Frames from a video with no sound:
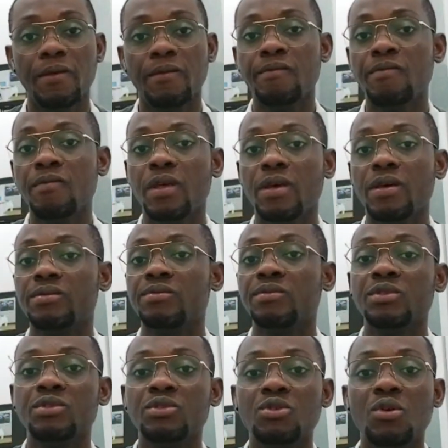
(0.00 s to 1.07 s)
Okay,
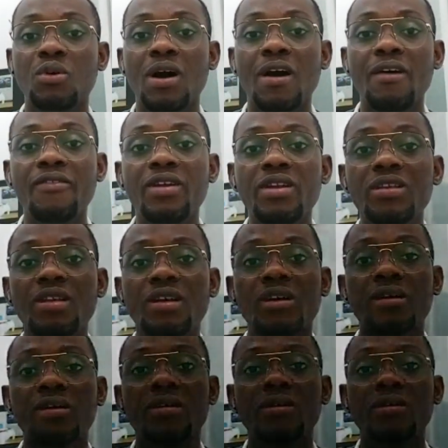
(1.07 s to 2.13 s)
so having
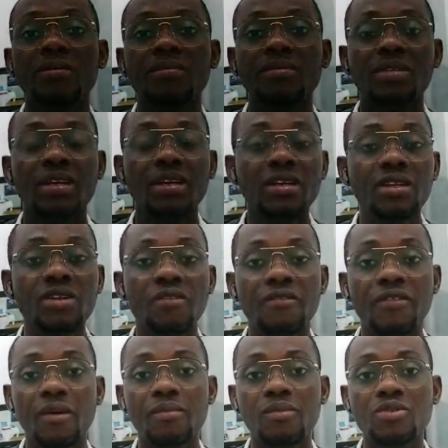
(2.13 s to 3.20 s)
done the
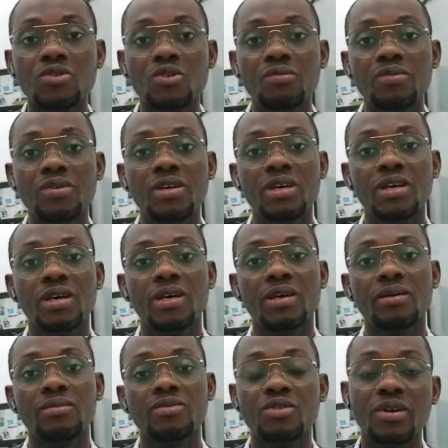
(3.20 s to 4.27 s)

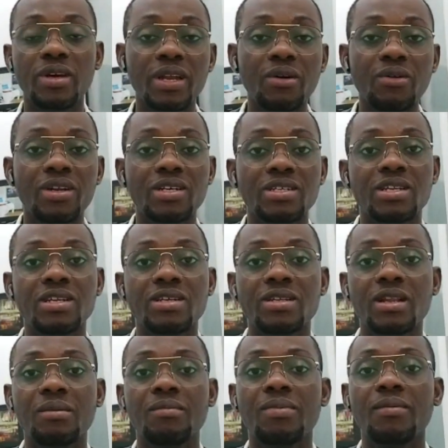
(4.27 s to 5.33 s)
ophthalmoscopy together with the
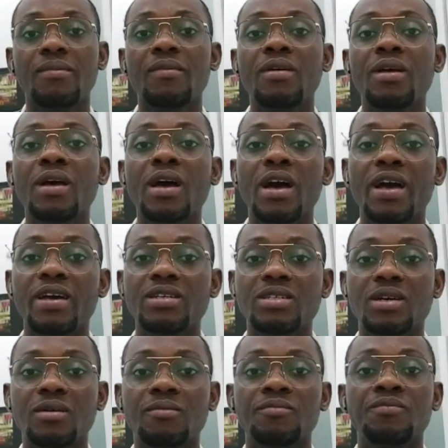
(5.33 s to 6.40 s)
slit lamp
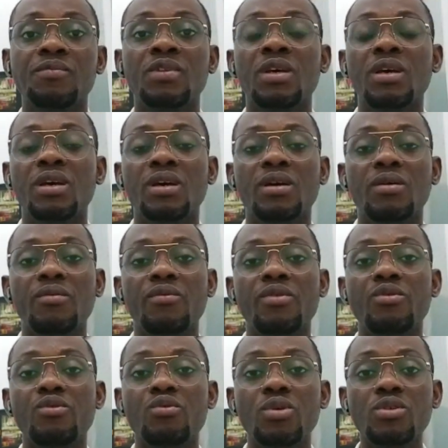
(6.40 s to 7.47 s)
exam,
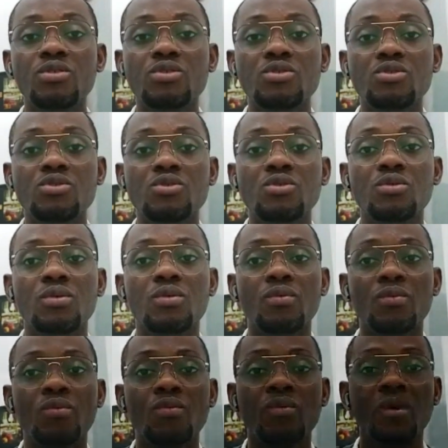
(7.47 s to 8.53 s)
we would want to do
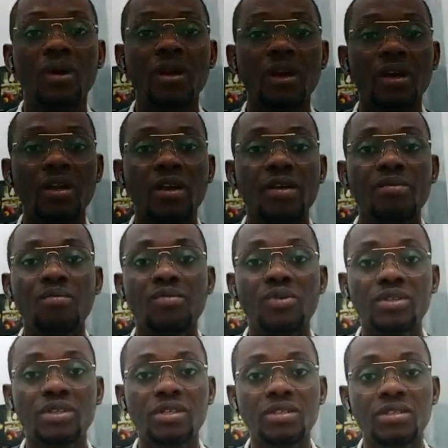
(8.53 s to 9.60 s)
one other
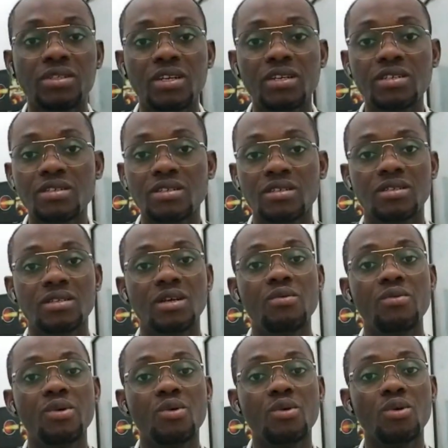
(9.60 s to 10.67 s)
important test
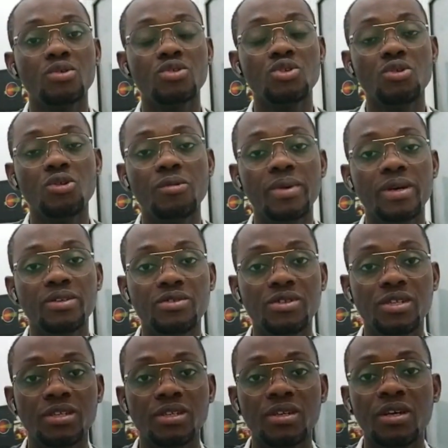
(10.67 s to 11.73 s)
that we call
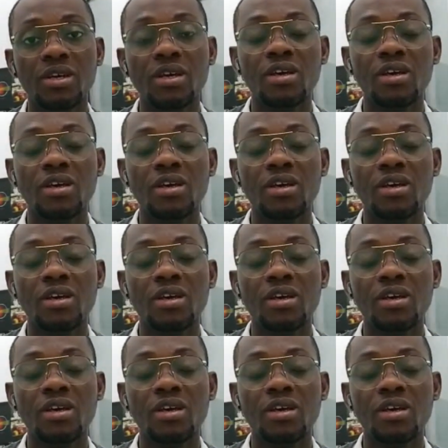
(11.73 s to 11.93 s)
tonometry.